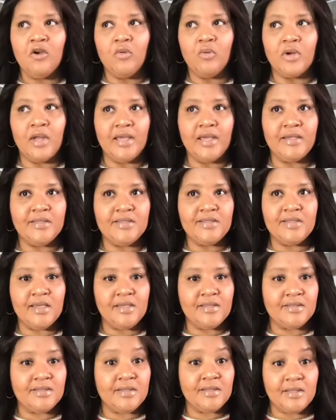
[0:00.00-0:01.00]
What I can
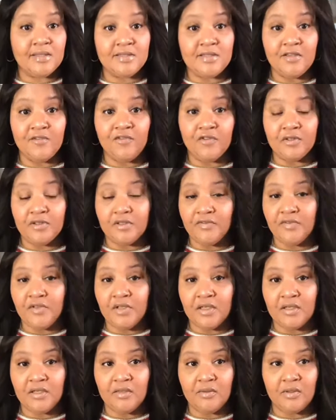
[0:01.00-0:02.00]
say is this: if
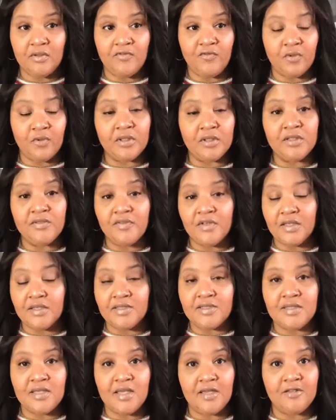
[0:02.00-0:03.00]
Olivia, if what Olivia
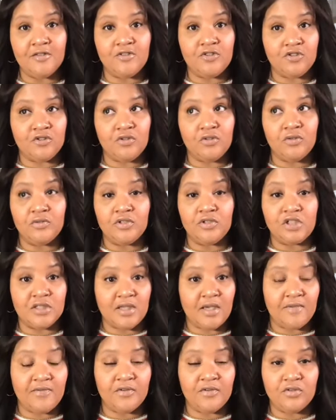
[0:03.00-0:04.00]
is saying is true, and she's
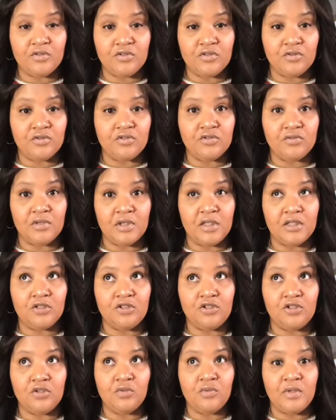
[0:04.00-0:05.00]
having her surgery in
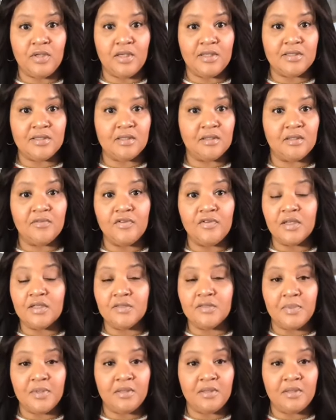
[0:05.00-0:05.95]
two weeks, Olivia has been in